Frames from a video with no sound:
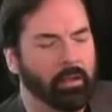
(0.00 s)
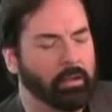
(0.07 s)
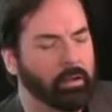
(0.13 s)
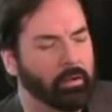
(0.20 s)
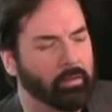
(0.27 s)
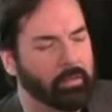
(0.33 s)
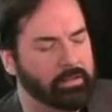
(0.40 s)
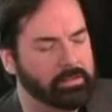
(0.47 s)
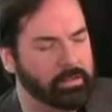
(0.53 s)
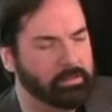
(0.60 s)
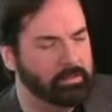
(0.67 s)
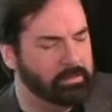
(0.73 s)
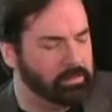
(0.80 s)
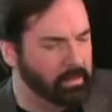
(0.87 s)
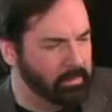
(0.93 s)
You know, that's
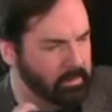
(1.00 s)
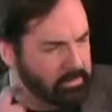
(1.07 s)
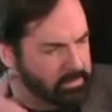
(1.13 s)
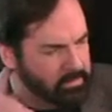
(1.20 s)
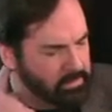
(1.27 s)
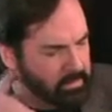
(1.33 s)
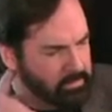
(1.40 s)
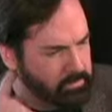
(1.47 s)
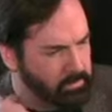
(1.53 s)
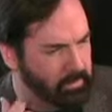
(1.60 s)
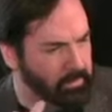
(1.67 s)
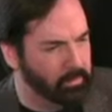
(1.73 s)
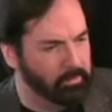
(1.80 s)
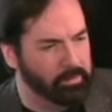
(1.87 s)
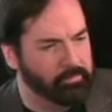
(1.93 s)
interesting. There's
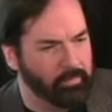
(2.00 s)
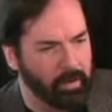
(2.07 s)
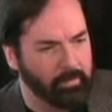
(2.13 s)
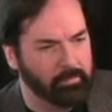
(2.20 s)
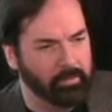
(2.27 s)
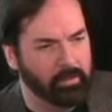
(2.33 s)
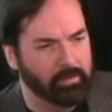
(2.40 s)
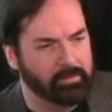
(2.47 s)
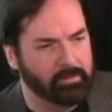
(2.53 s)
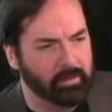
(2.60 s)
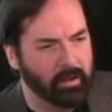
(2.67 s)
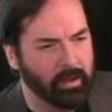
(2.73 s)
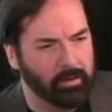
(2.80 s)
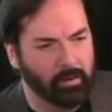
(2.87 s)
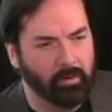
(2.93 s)
really only 5 things that I